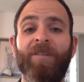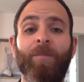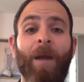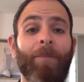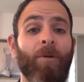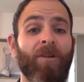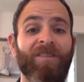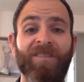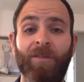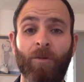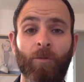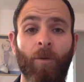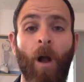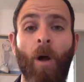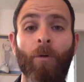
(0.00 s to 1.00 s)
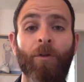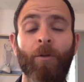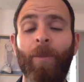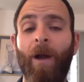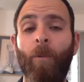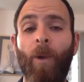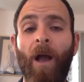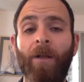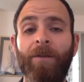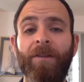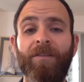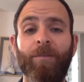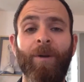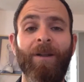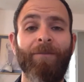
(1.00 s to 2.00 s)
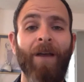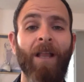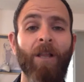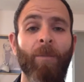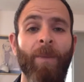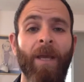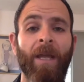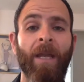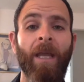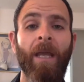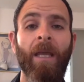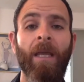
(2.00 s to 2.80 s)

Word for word: to my personal growth or my wellness or my development